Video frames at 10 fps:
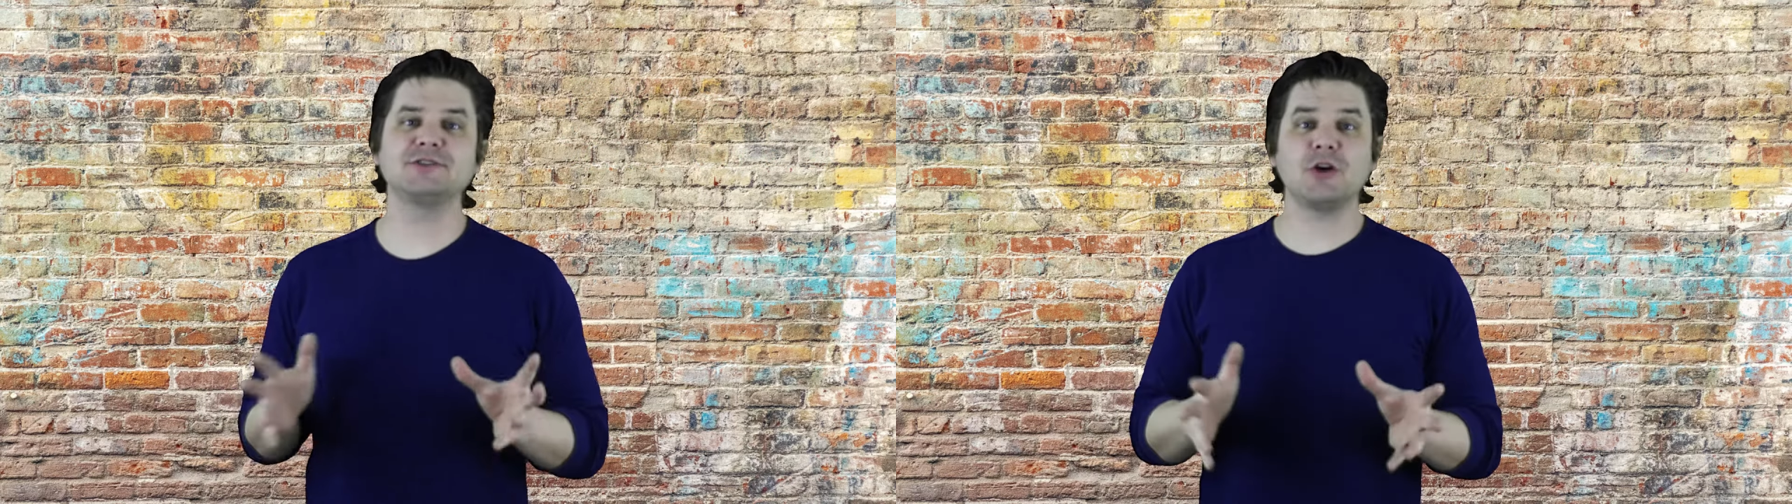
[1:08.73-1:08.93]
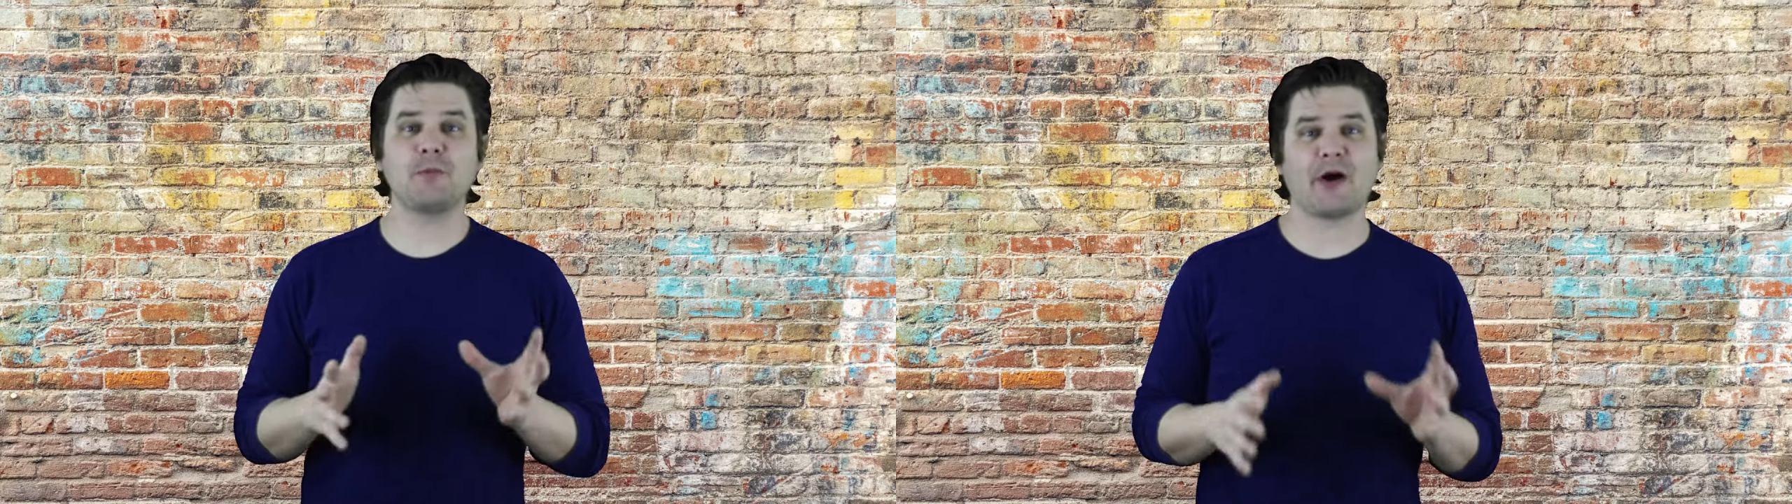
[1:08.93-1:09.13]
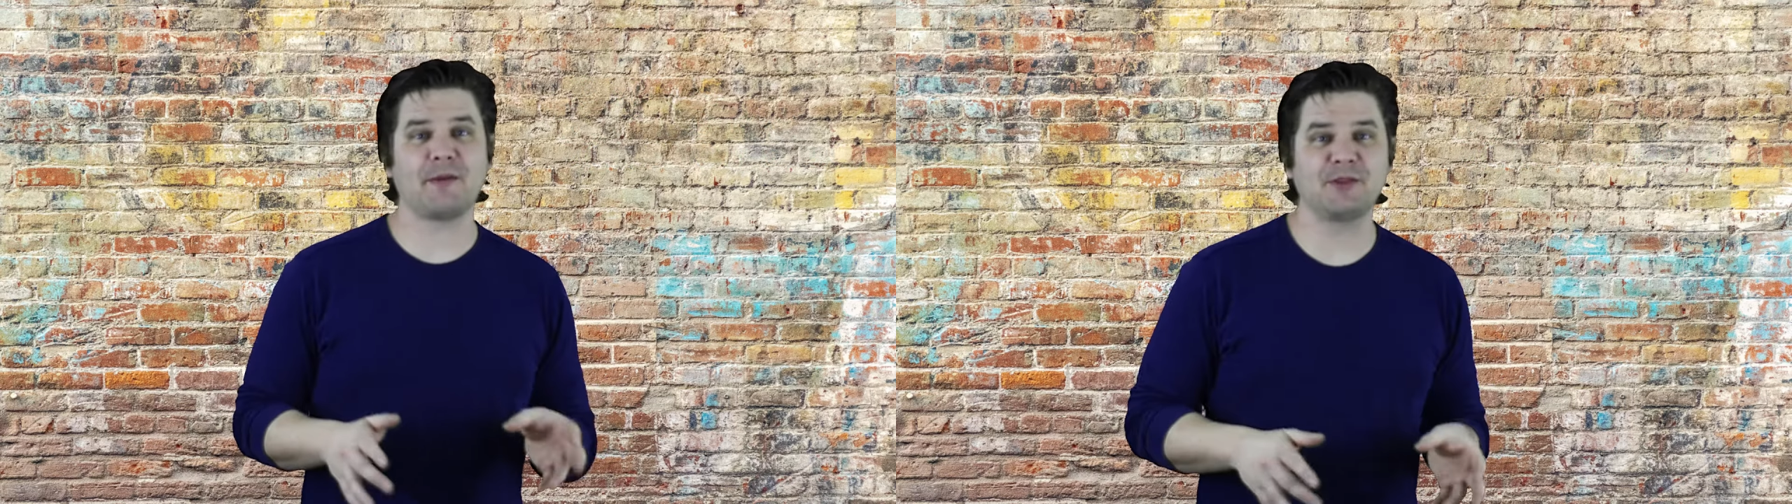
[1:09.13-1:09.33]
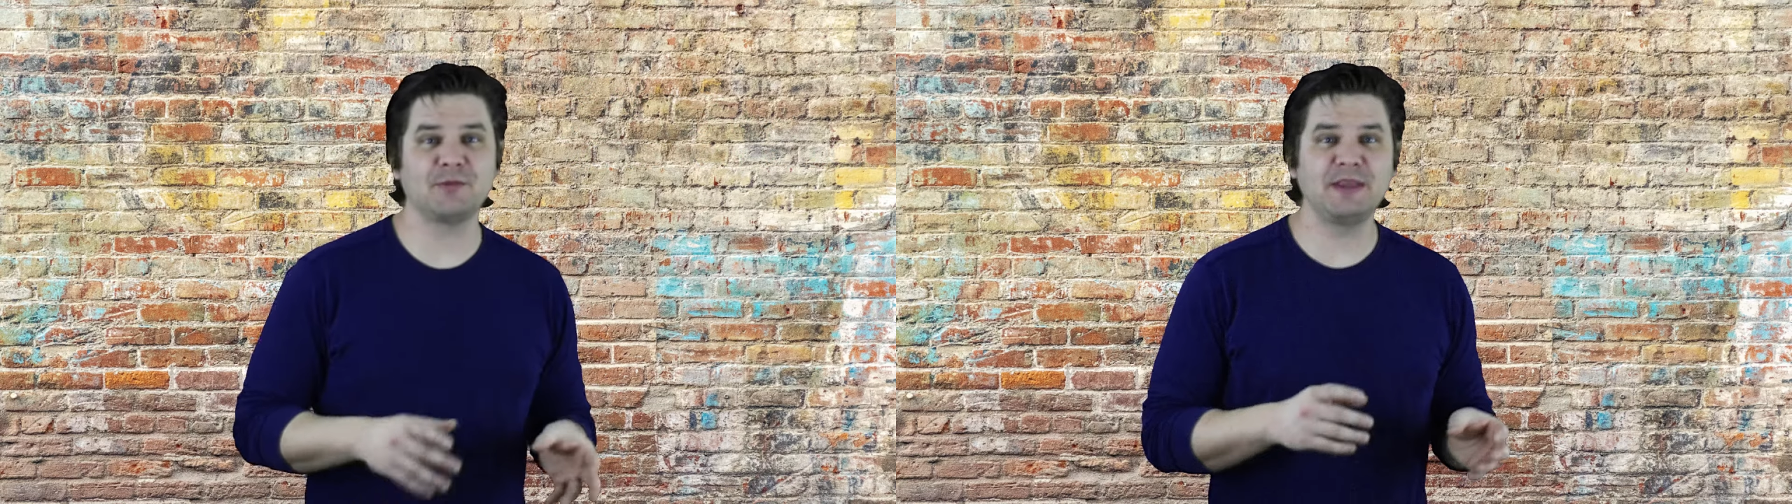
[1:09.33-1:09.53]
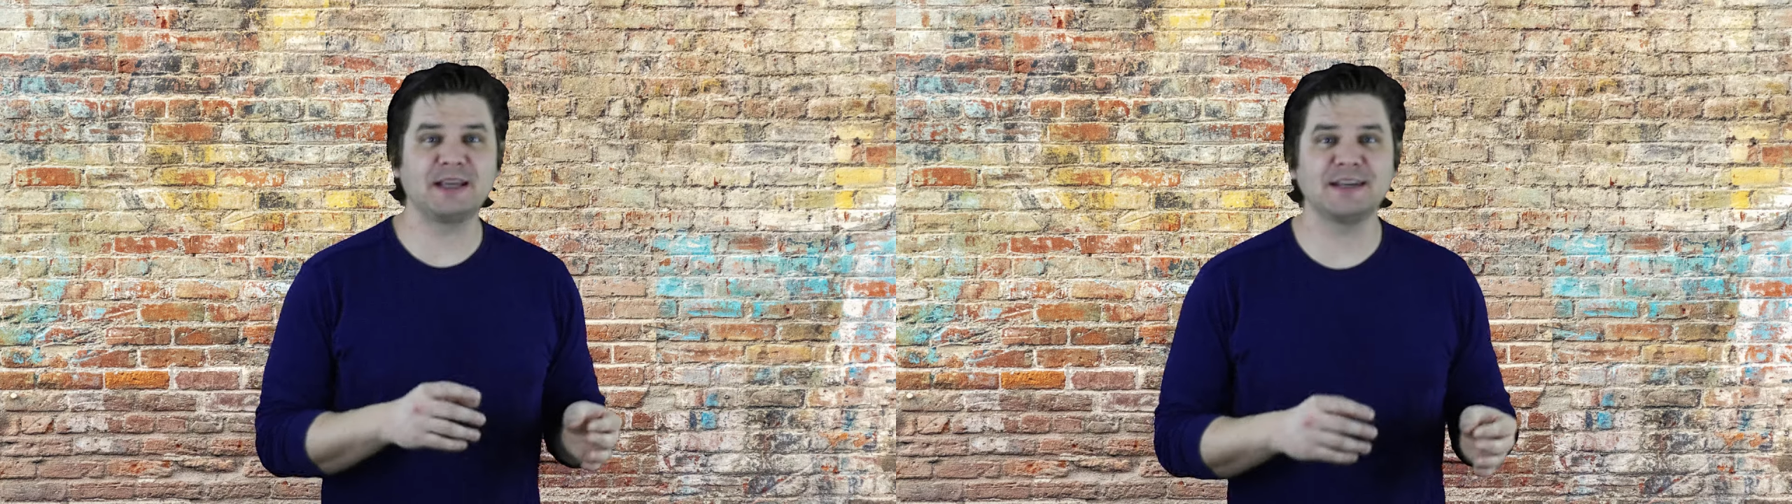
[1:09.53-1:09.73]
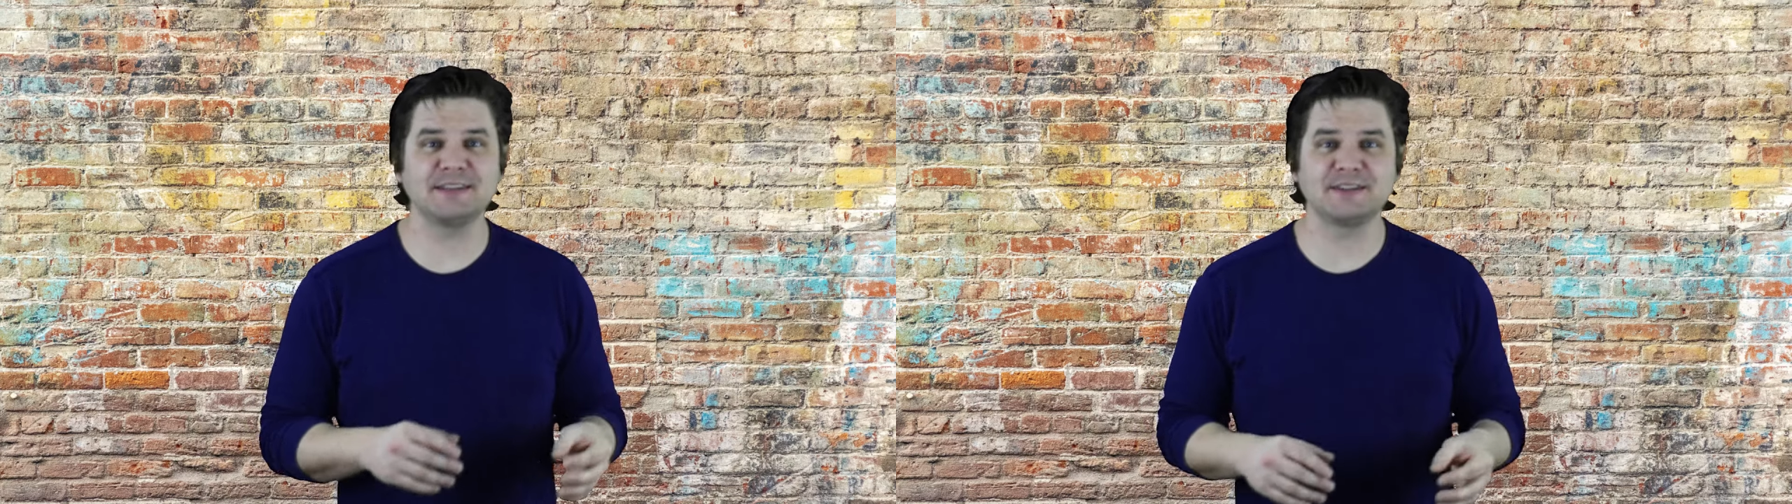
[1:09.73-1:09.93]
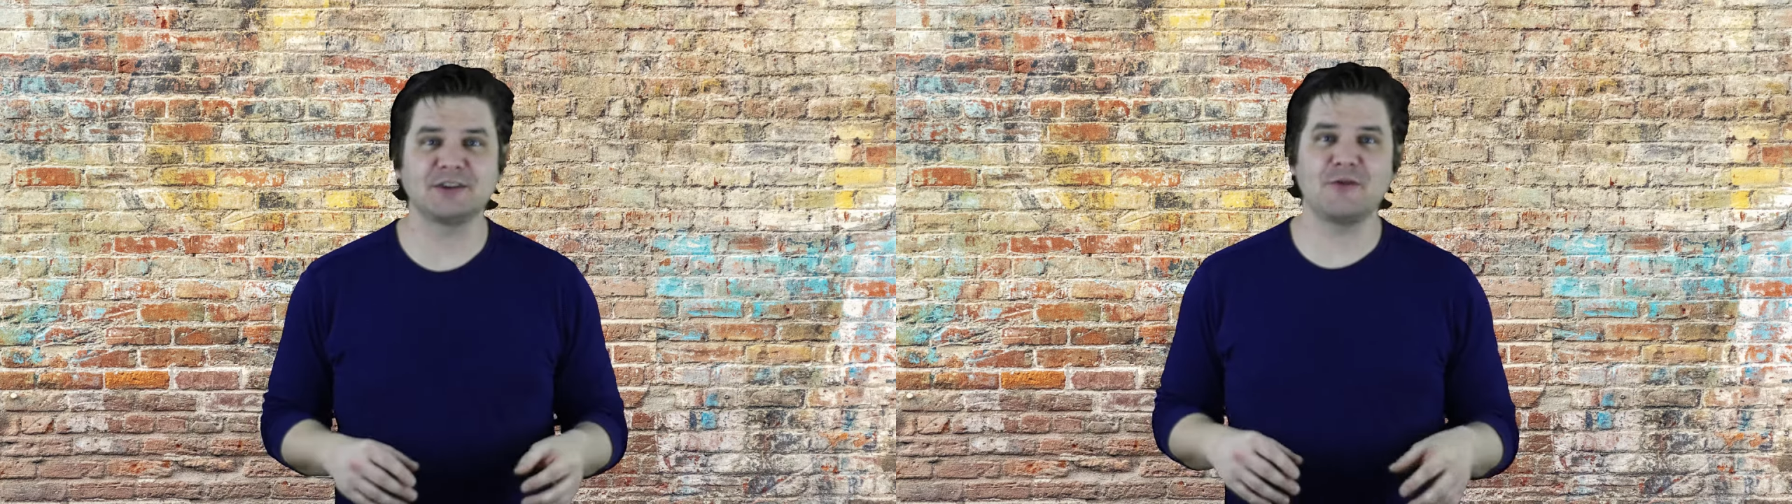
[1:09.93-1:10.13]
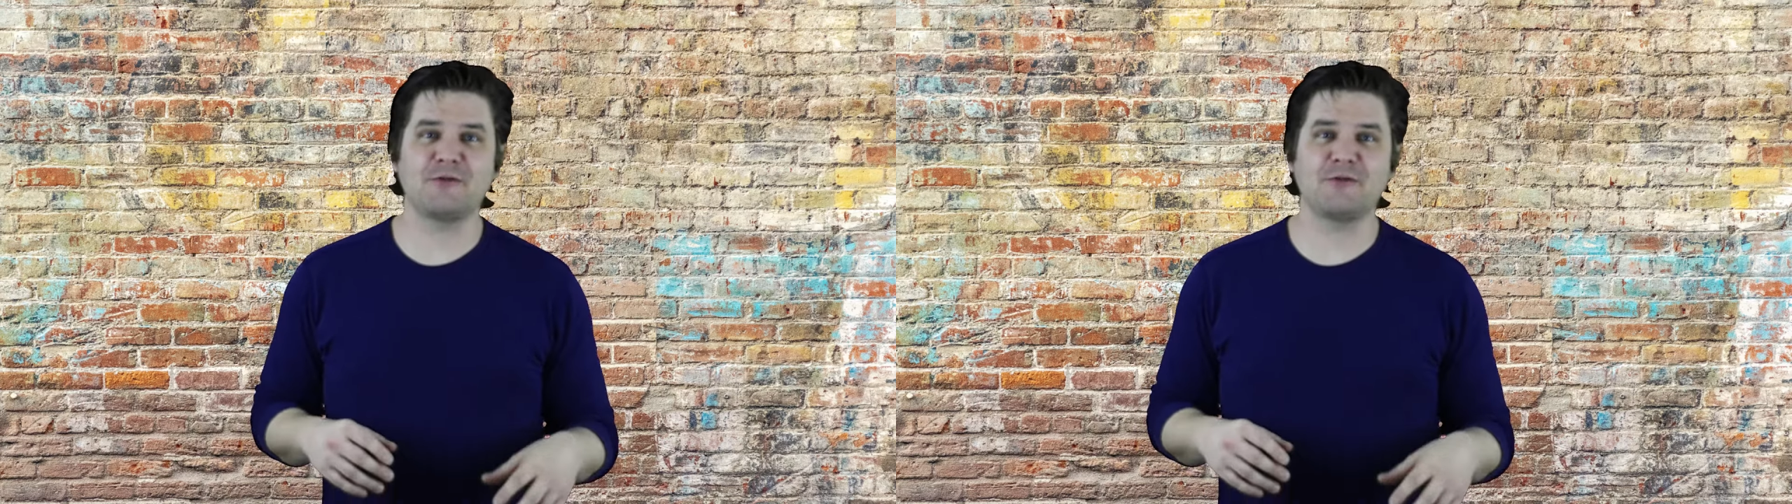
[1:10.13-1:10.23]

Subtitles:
so popular because it's so